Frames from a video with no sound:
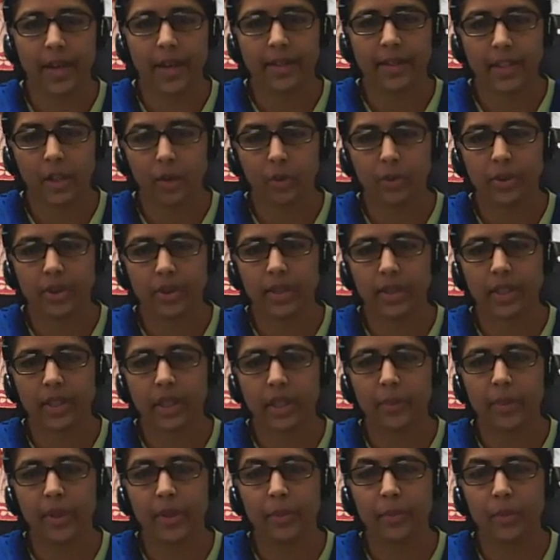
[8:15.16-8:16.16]
down in the
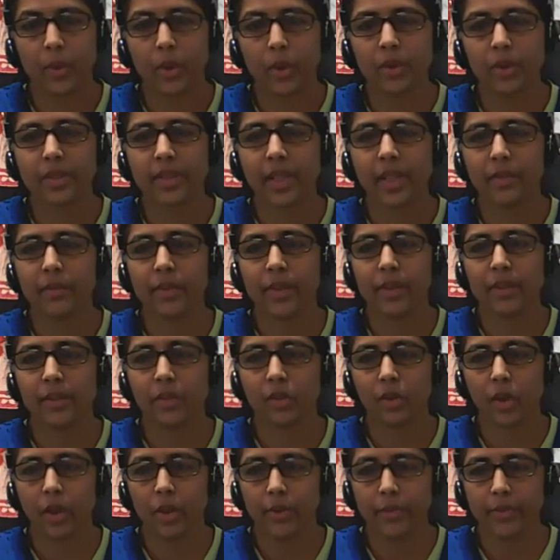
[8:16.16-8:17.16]
comment box. I will
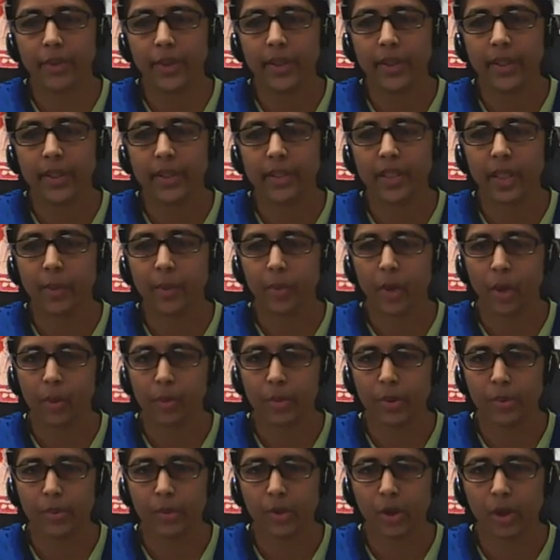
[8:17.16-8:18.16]
resolve it in the
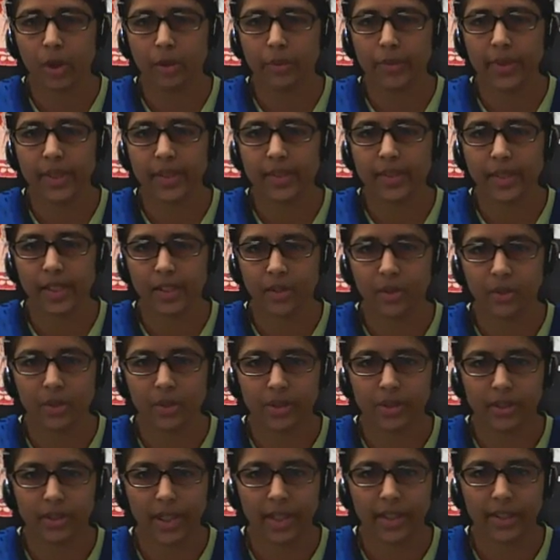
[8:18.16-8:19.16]
problem solving session.
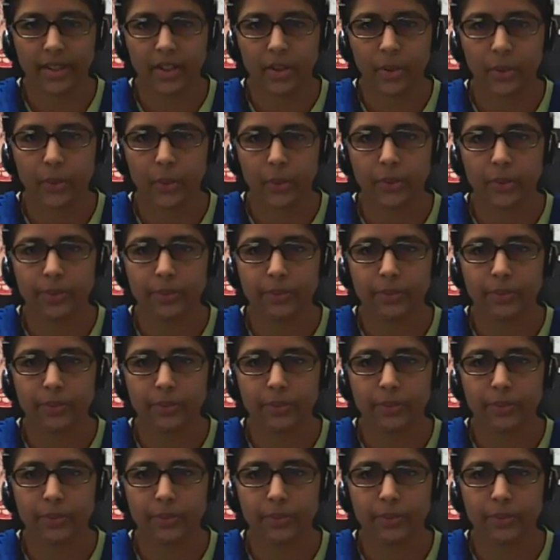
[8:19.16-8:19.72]
Thank you.